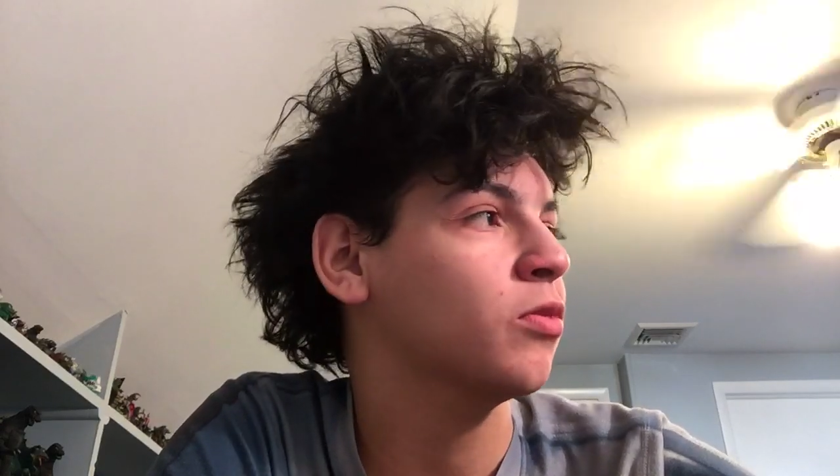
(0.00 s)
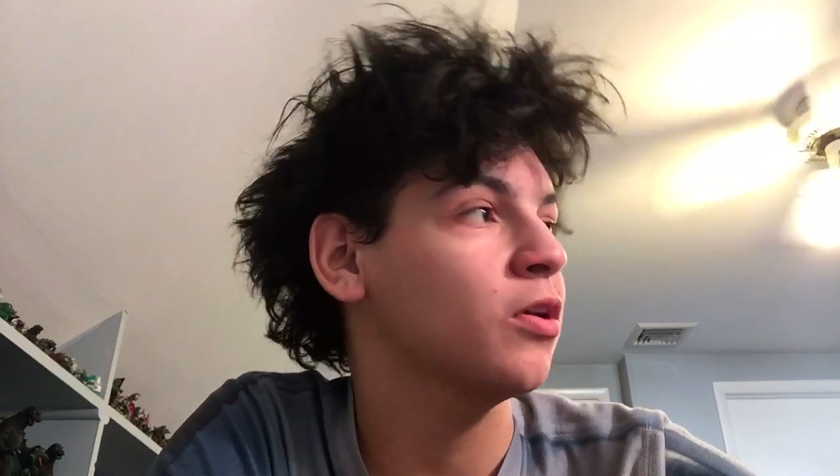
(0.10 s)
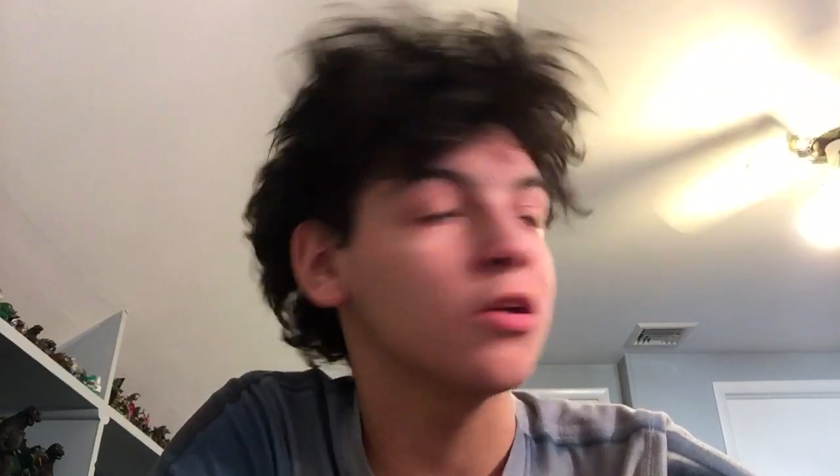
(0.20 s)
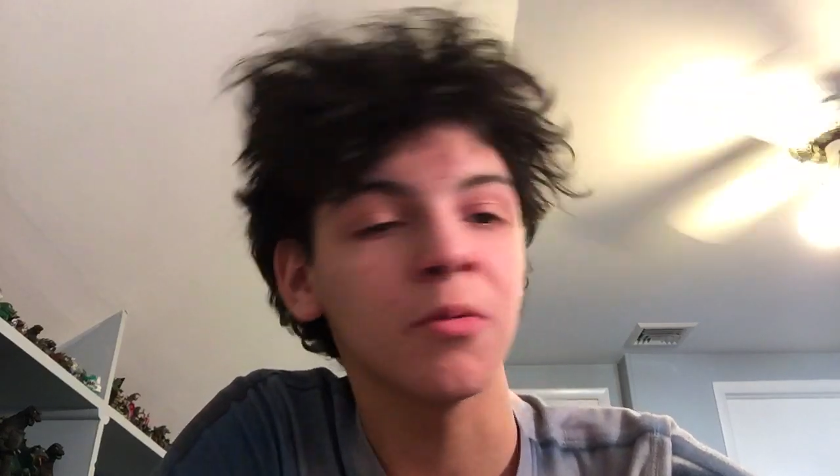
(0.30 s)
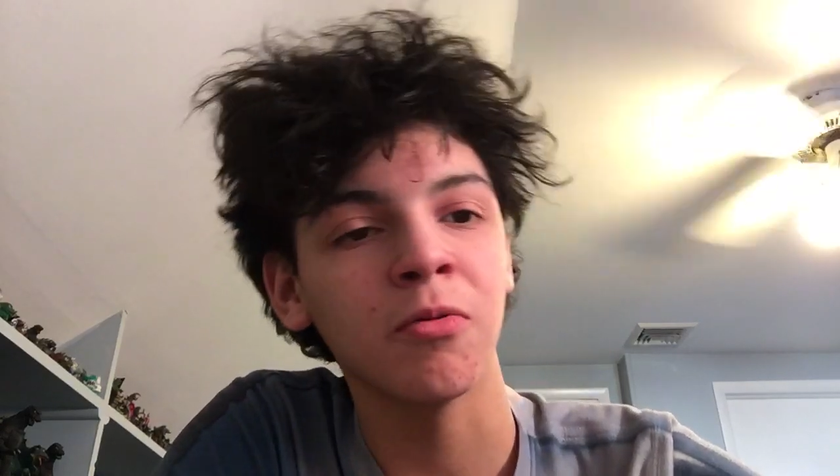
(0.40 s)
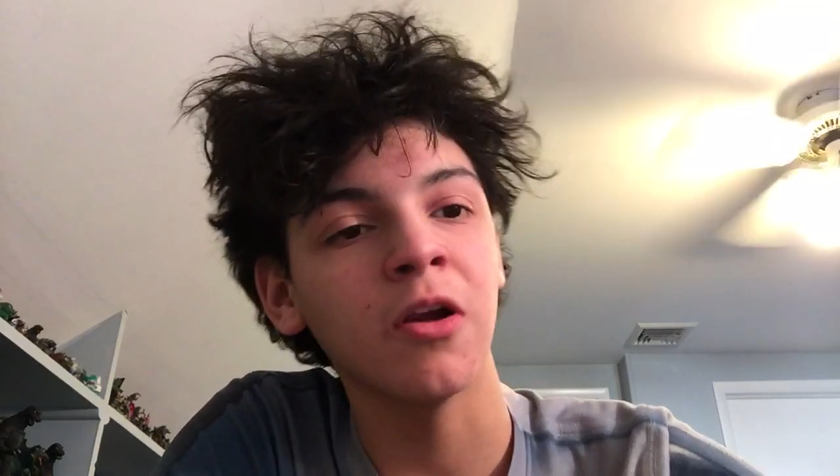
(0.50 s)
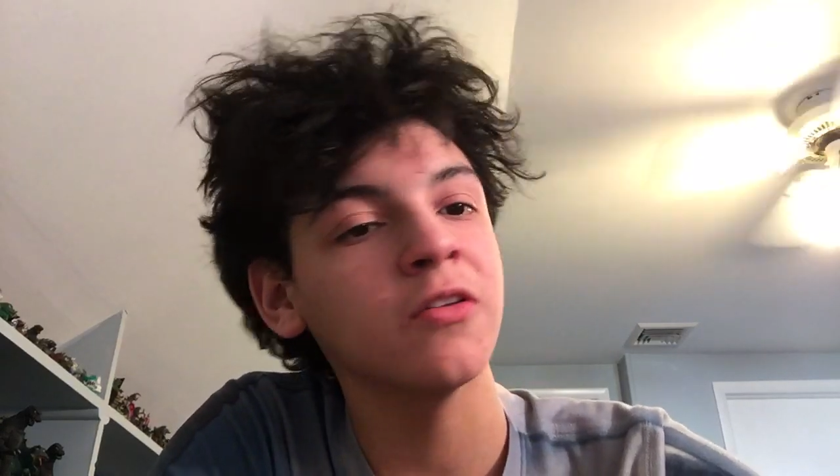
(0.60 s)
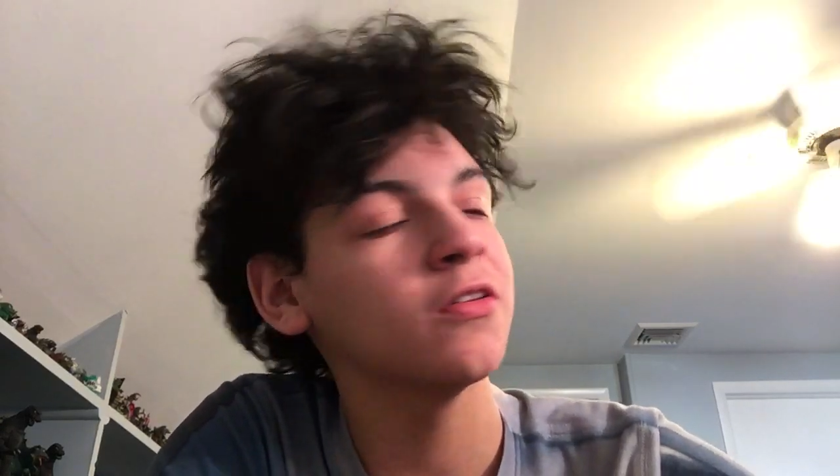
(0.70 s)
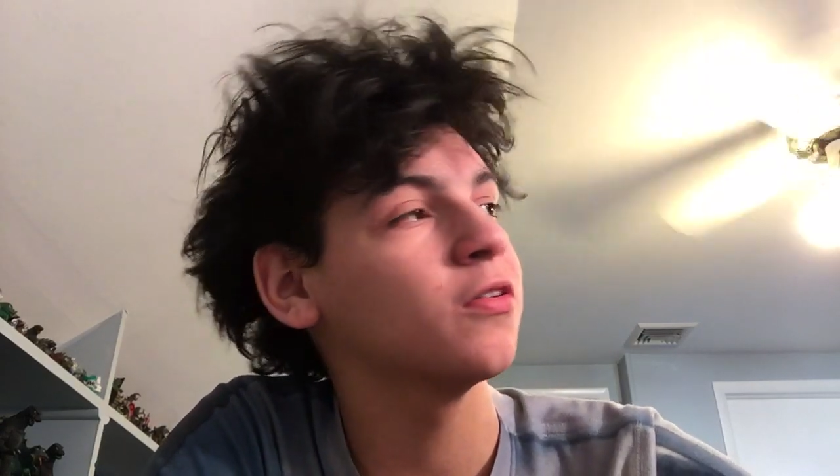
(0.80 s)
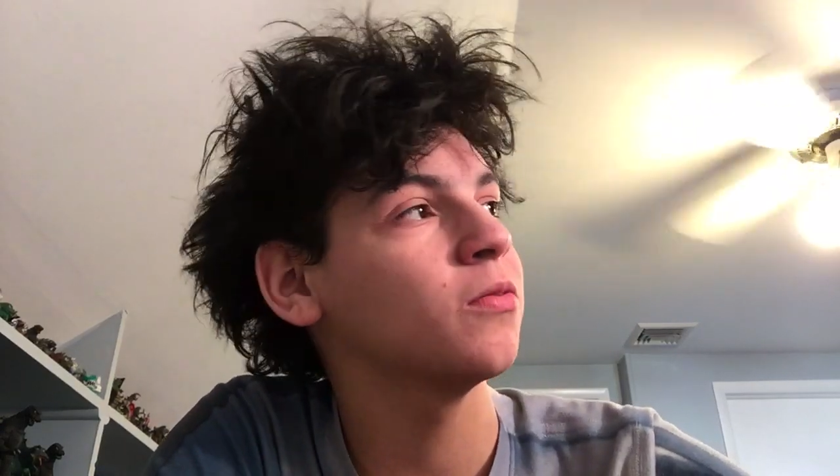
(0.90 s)
theater
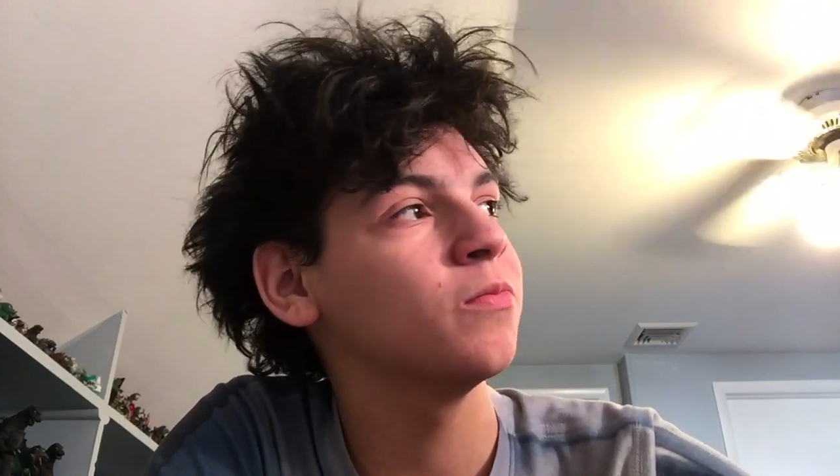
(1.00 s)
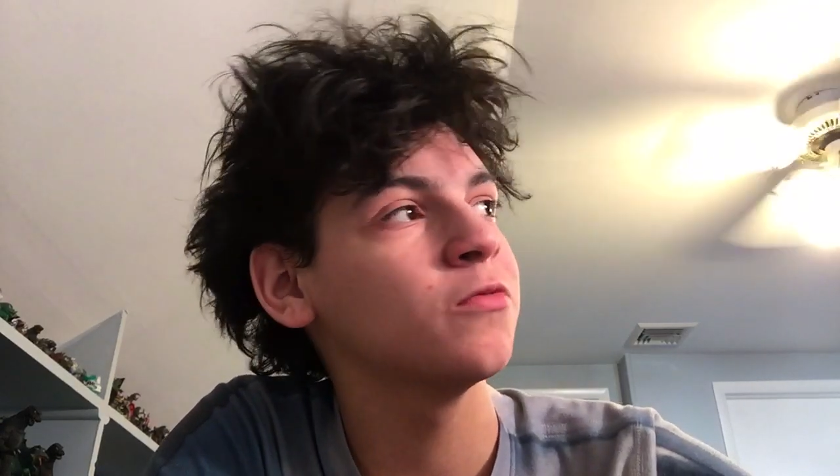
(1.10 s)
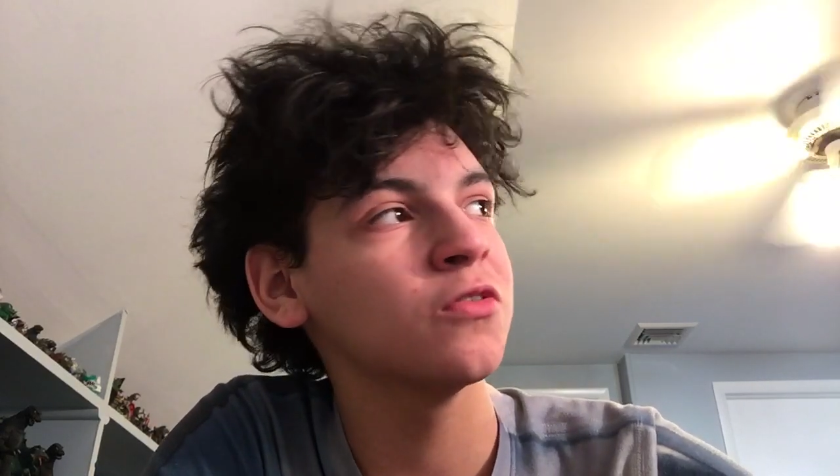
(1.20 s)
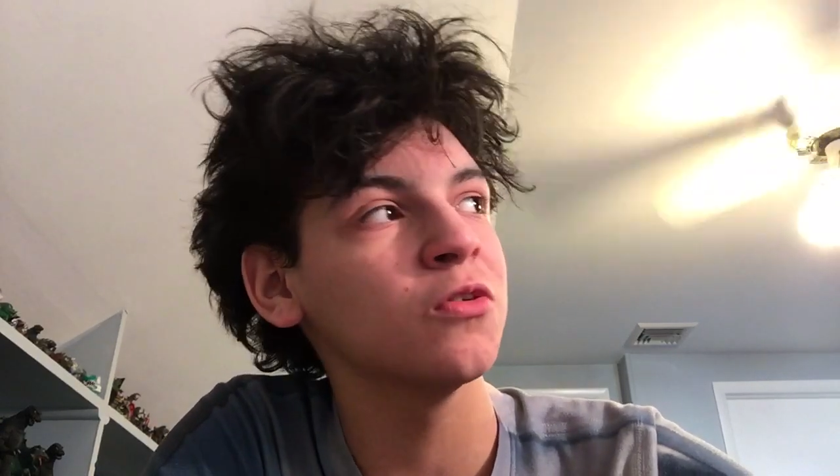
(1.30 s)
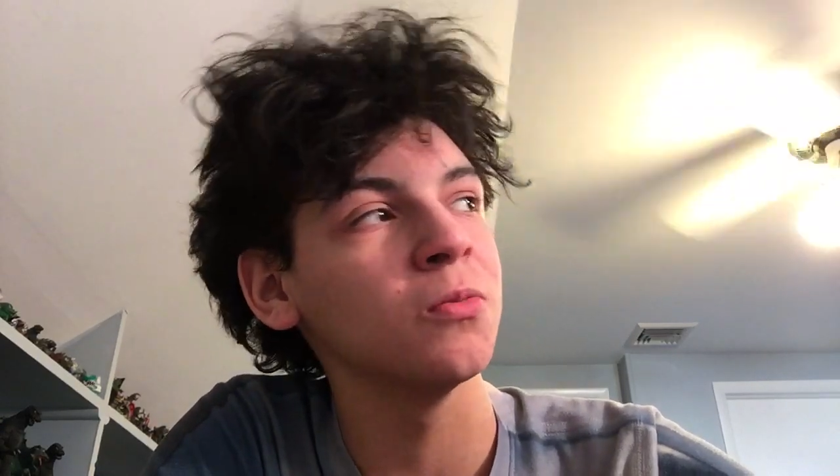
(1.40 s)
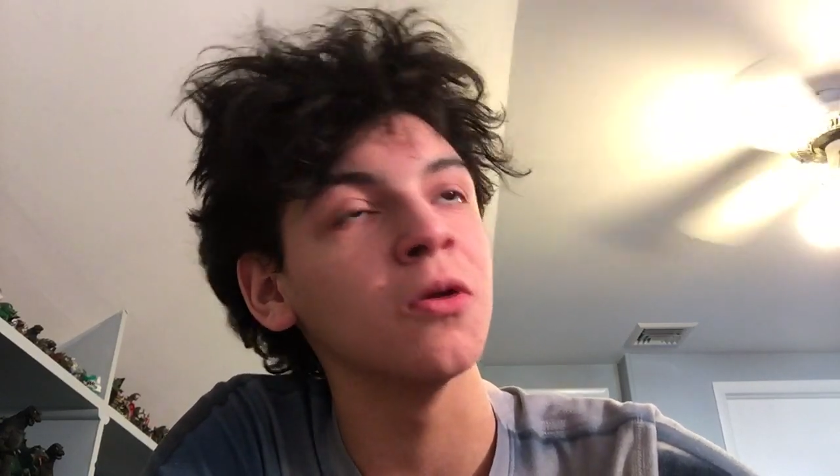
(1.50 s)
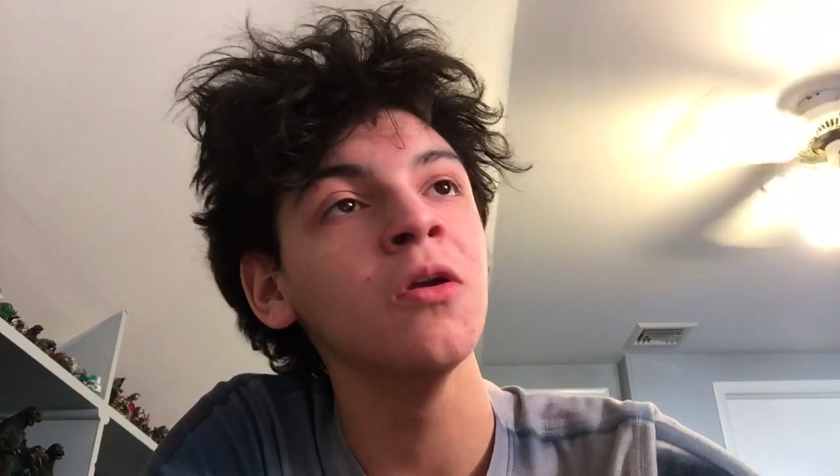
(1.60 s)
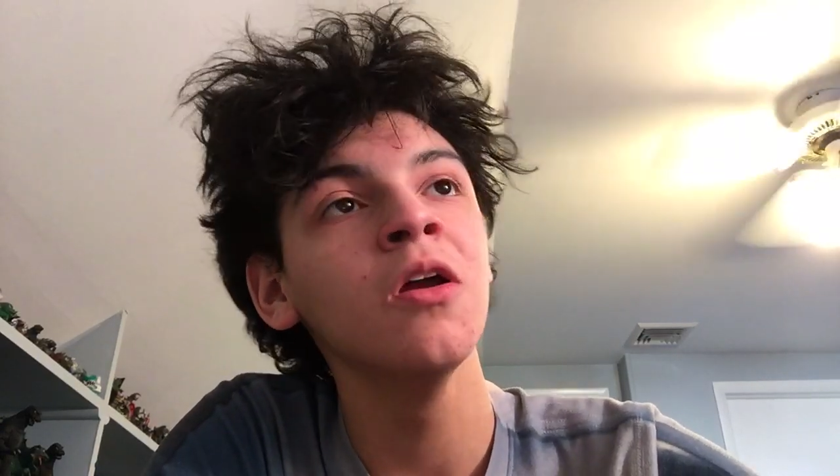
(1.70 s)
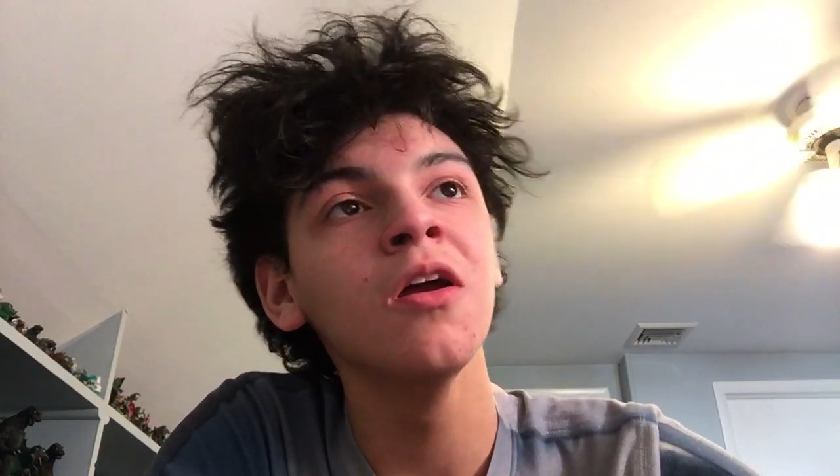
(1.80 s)
prices are stupid.